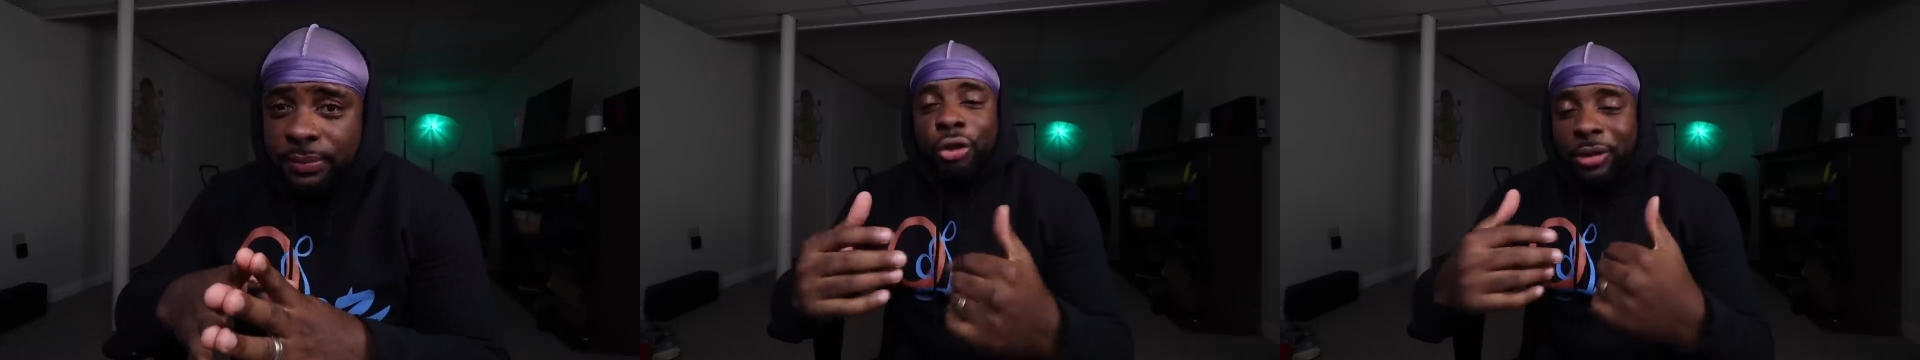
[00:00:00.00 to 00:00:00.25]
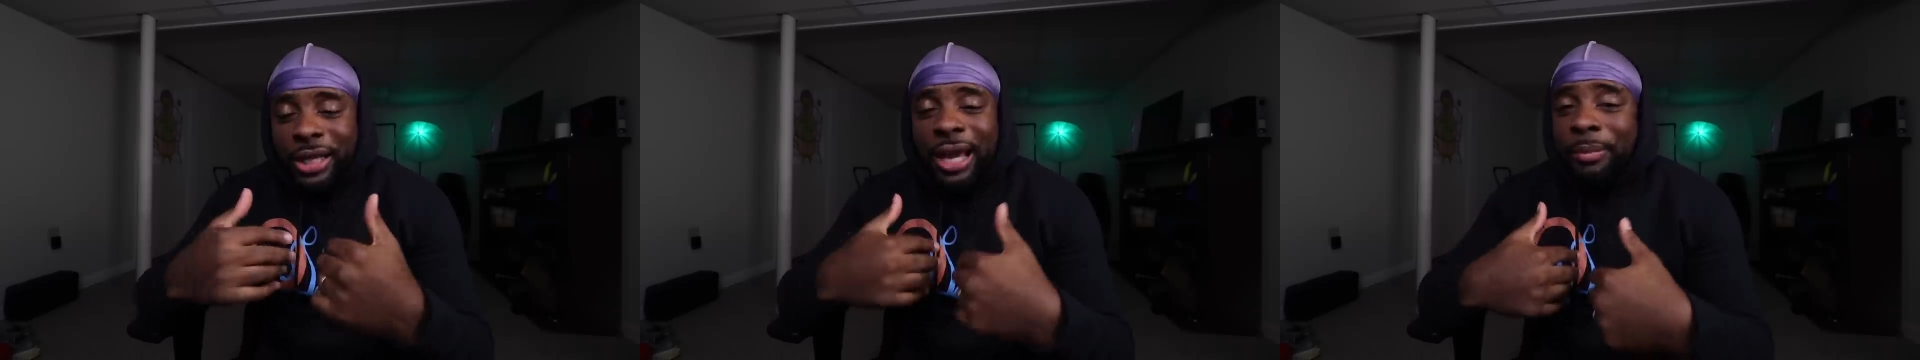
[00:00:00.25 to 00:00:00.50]

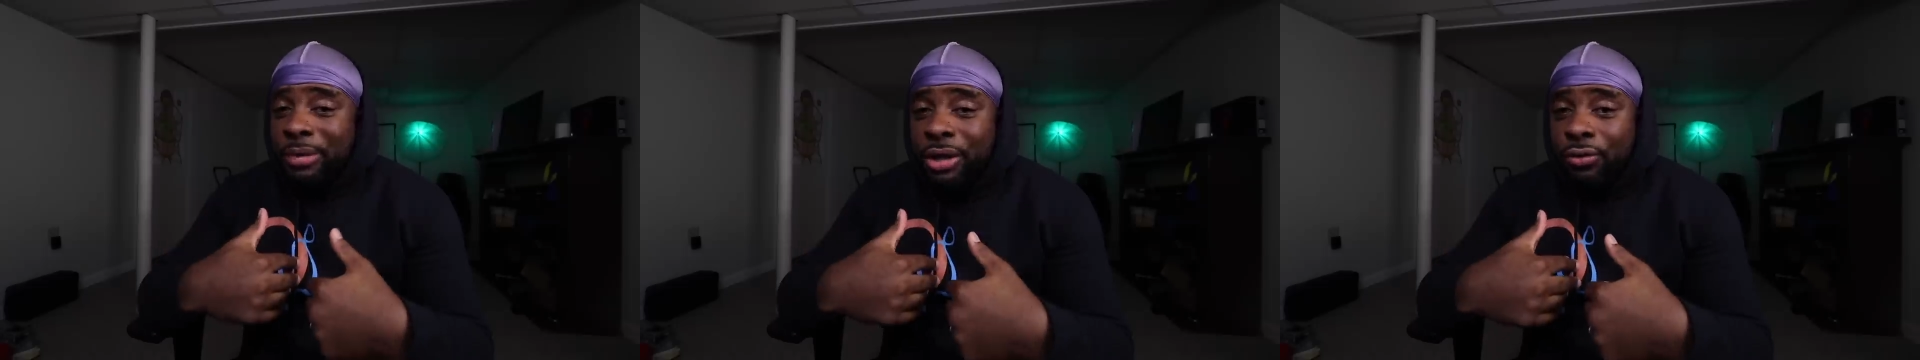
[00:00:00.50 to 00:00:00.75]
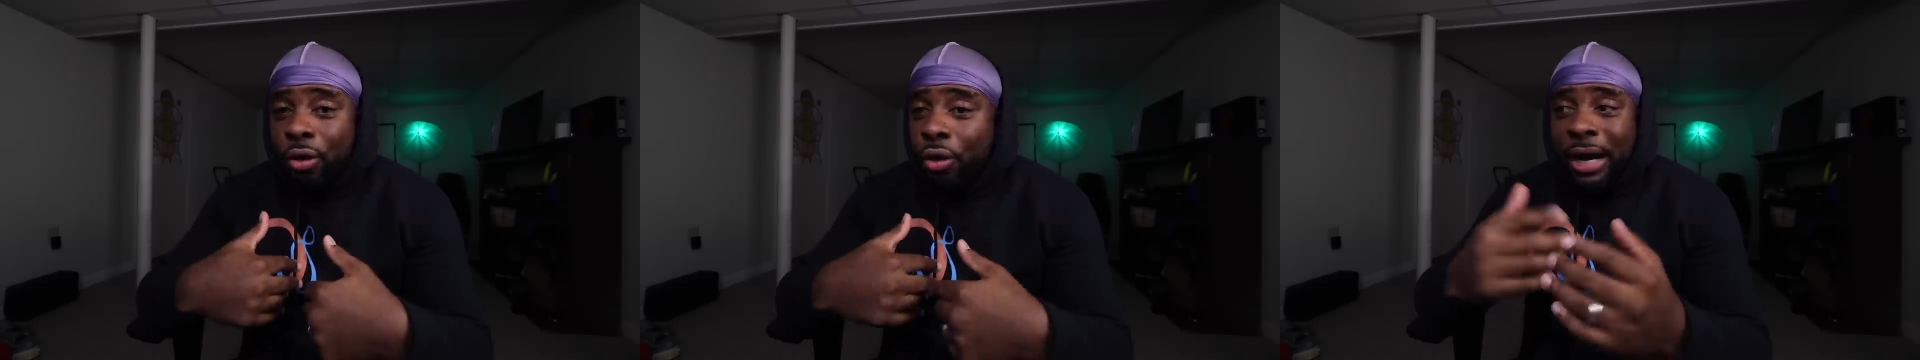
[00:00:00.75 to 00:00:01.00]
Don't get me
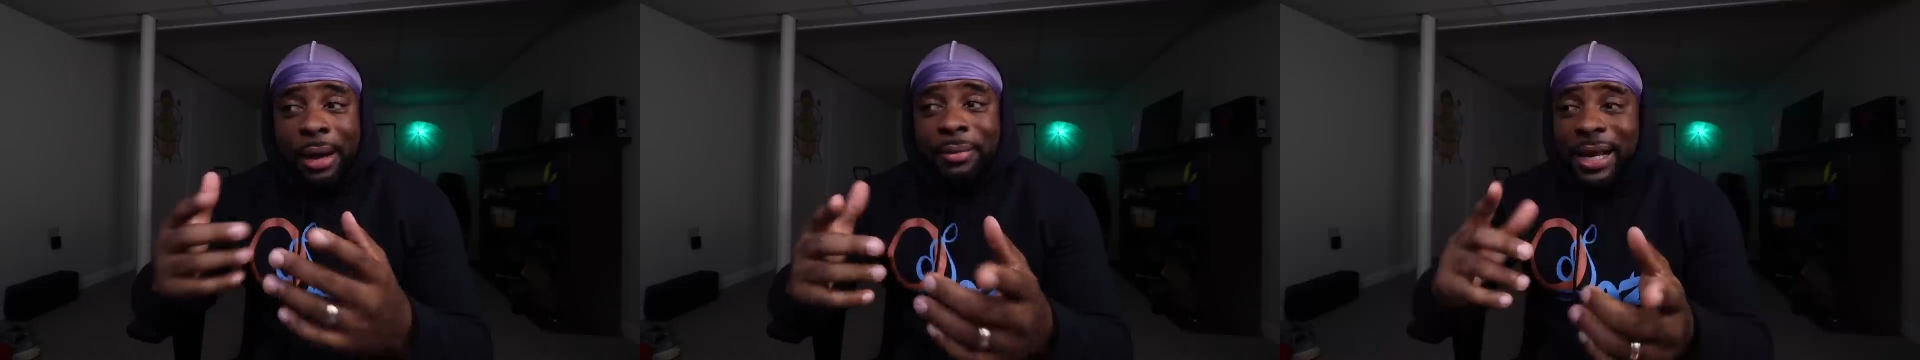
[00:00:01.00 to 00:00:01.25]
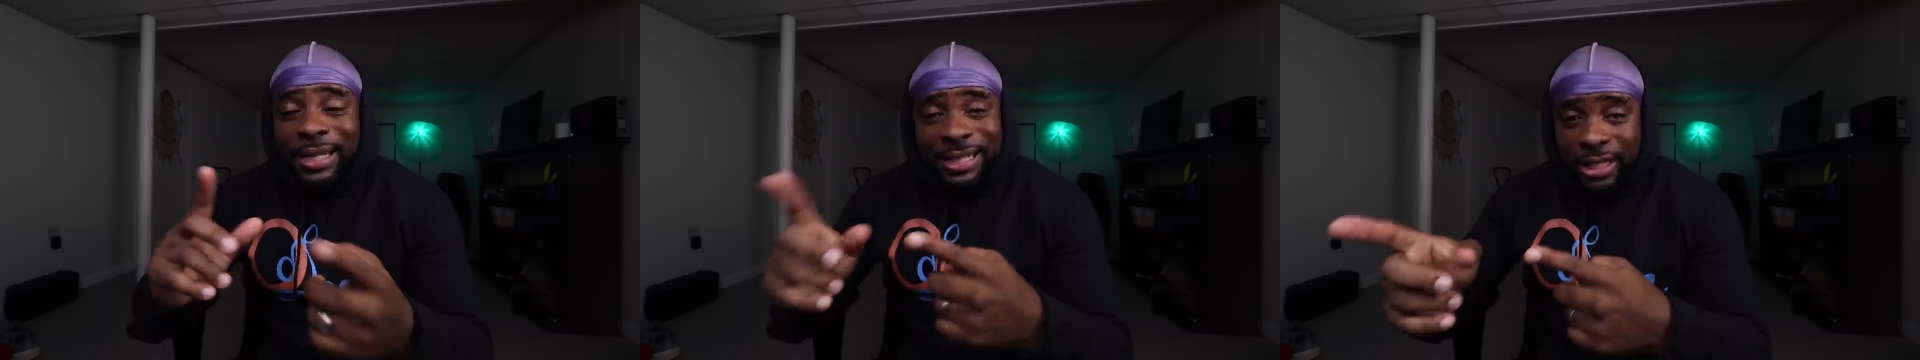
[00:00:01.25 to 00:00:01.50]
wrong. I'm
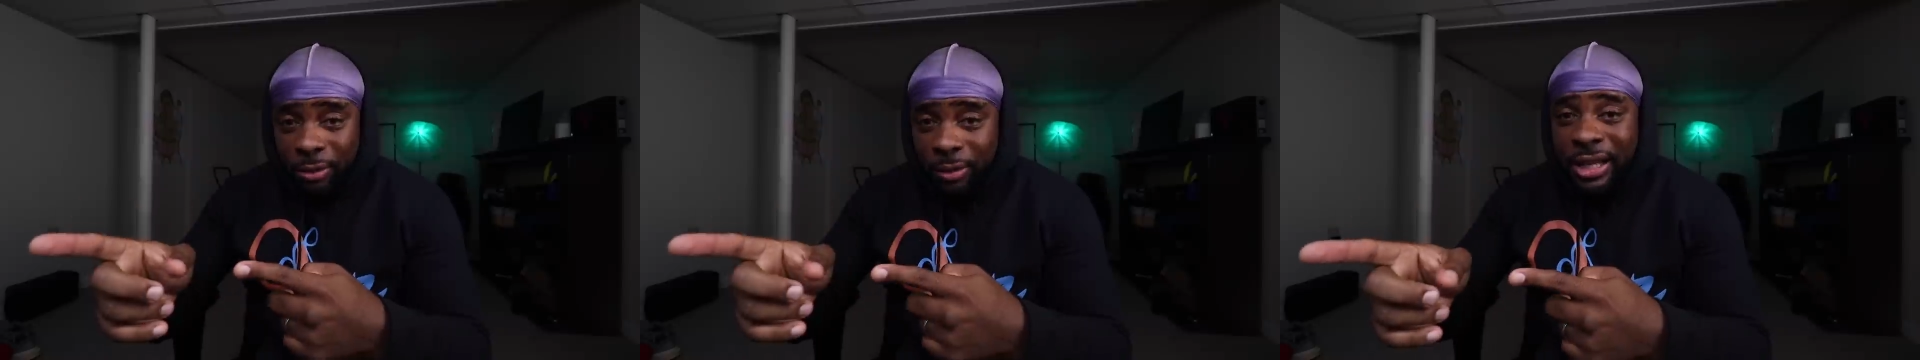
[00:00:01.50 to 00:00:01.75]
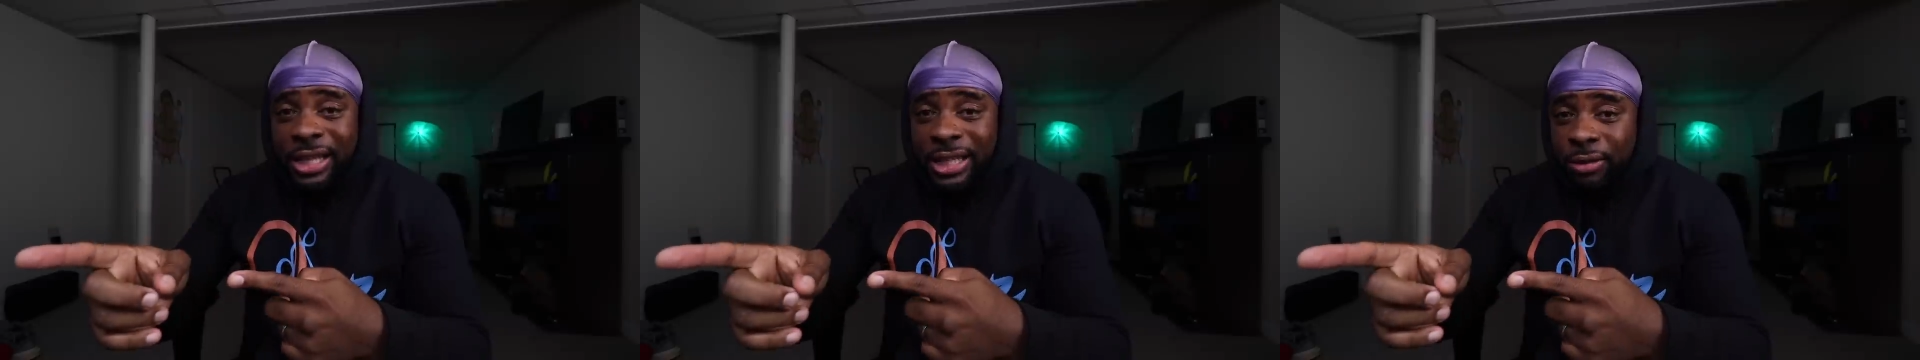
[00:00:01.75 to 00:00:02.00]
not saying
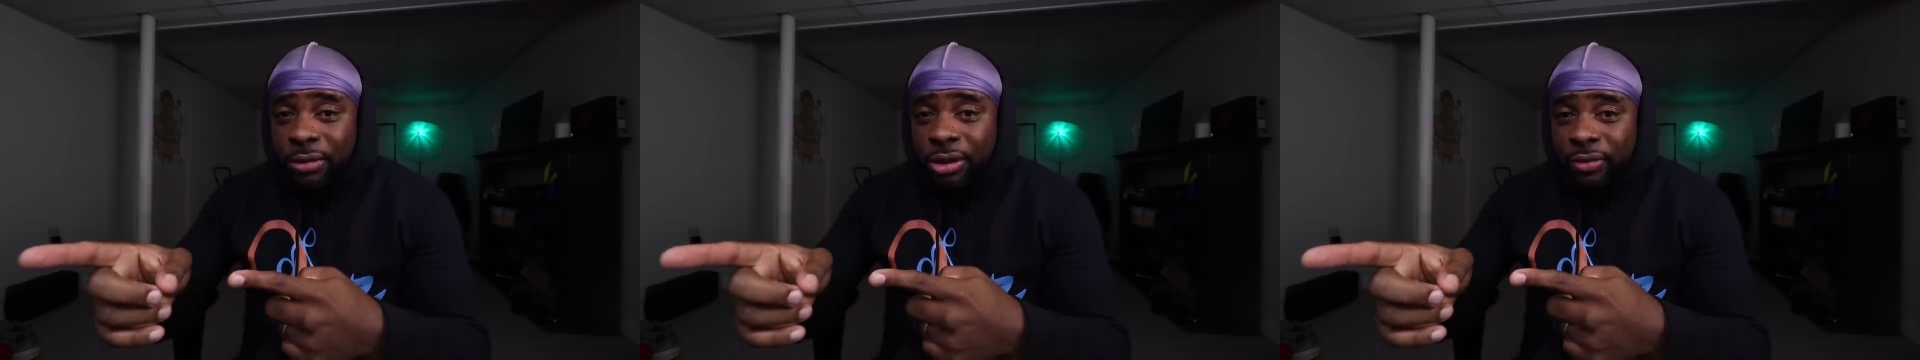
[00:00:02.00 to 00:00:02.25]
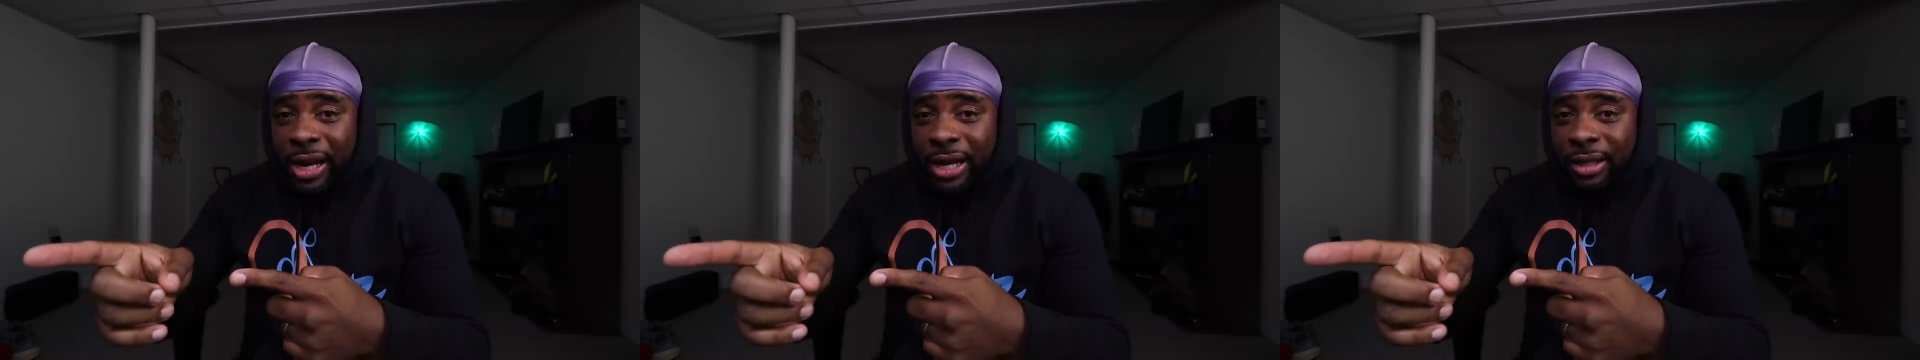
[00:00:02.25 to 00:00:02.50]
what he did
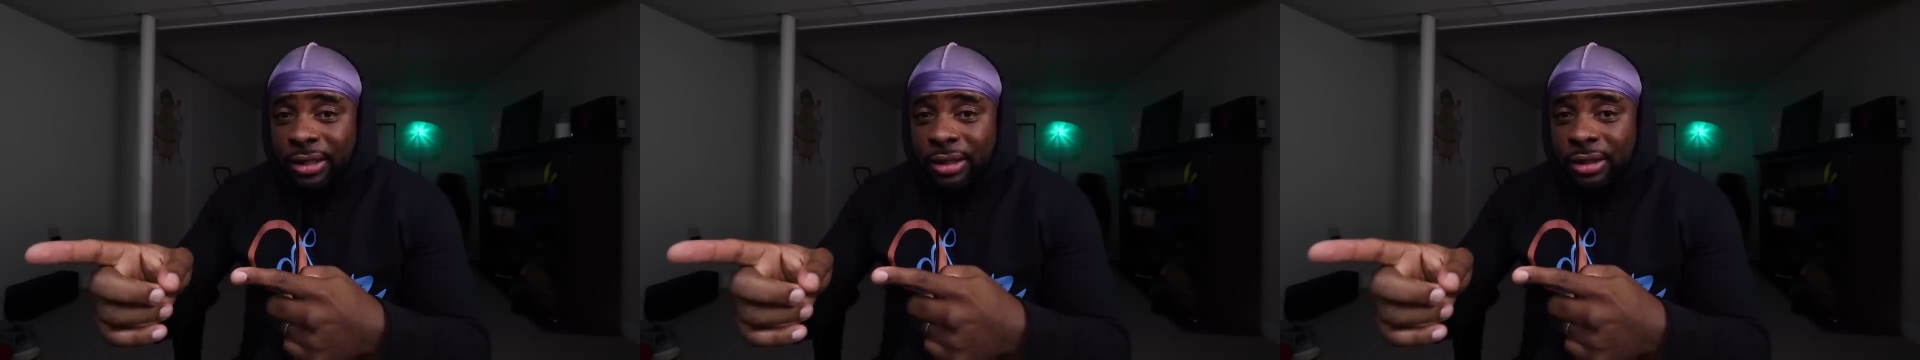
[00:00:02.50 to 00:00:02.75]
was right,